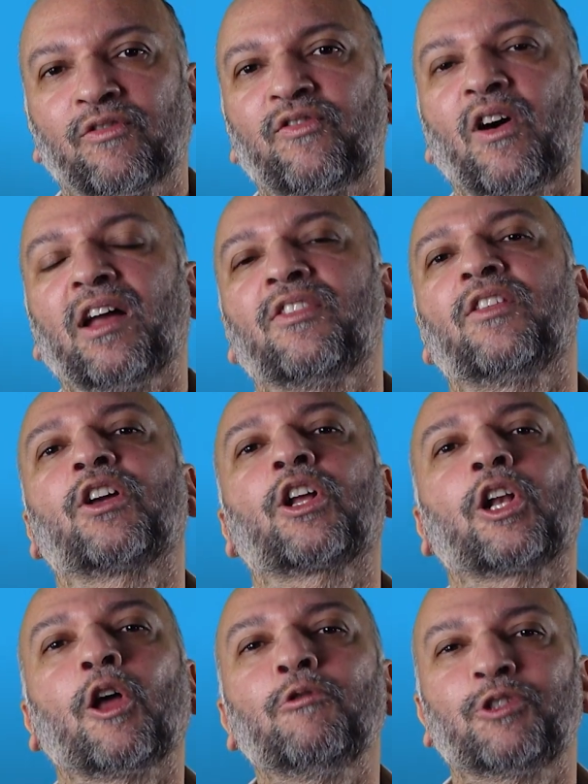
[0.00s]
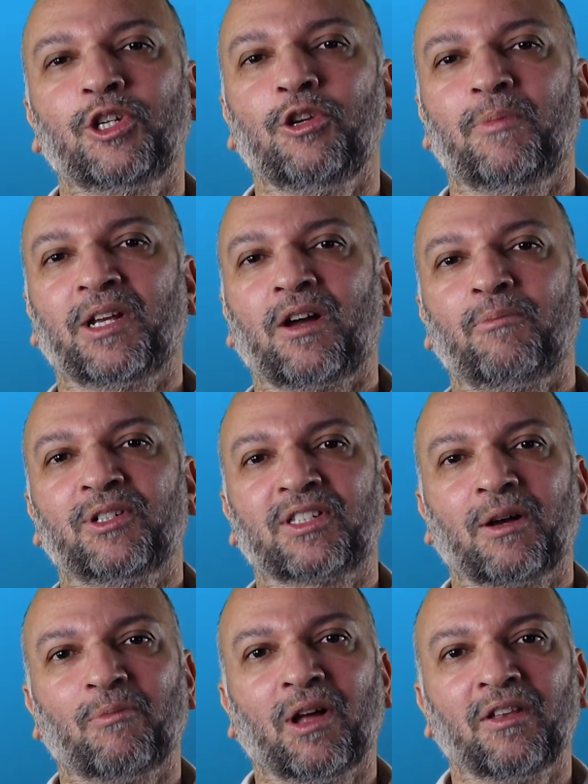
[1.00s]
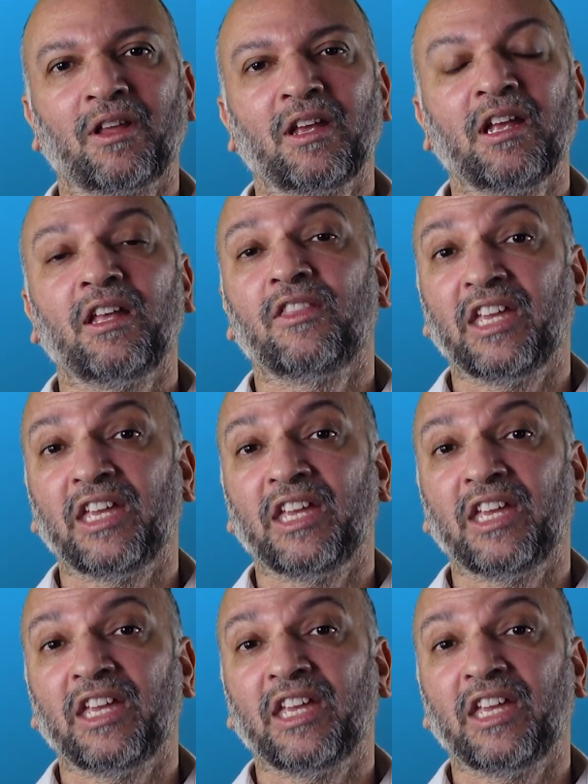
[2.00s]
find that the closer you become with someone,